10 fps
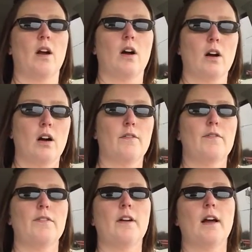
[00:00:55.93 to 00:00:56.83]
off,
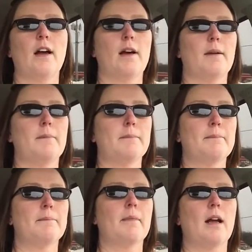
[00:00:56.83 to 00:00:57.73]

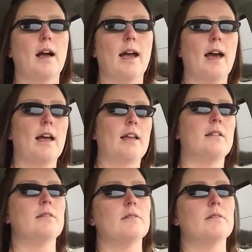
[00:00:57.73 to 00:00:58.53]
I had